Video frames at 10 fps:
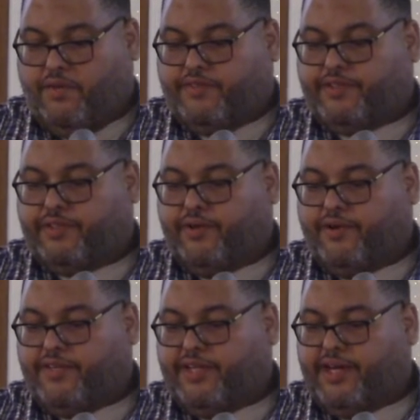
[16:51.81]
The
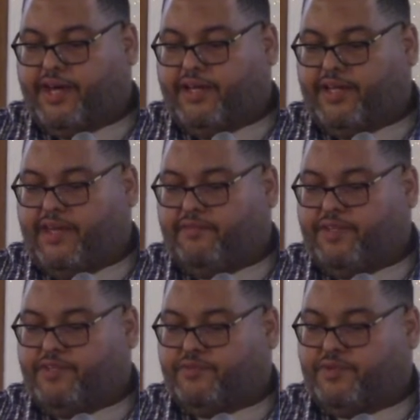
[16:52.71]
law that God gave
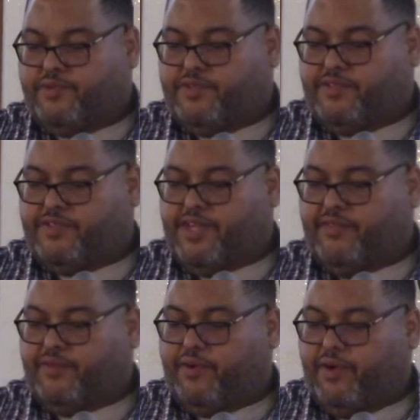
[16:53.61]
Israel as a
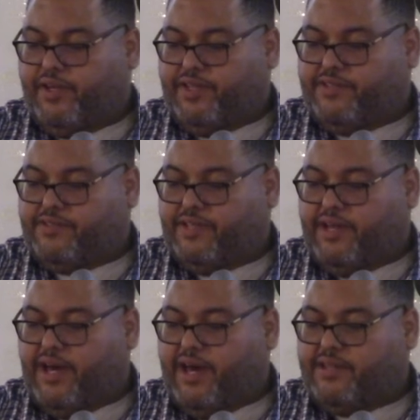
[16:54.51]
safeguard against the
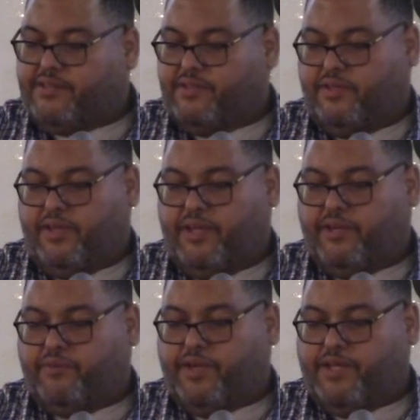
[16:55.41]
gods and
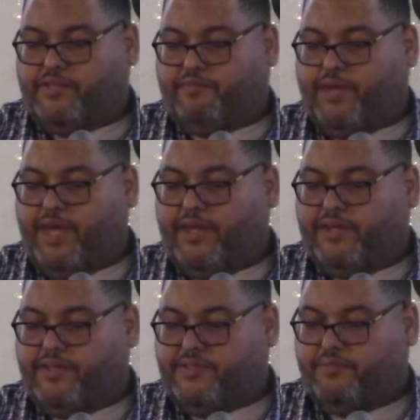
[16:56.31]
the ways of
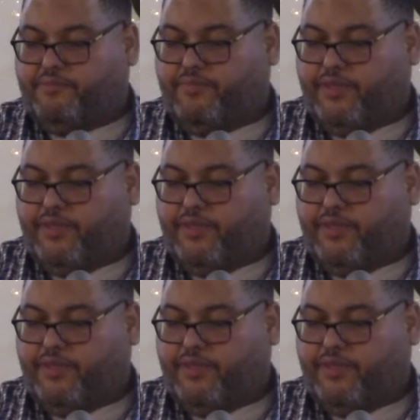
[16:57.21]
paganism,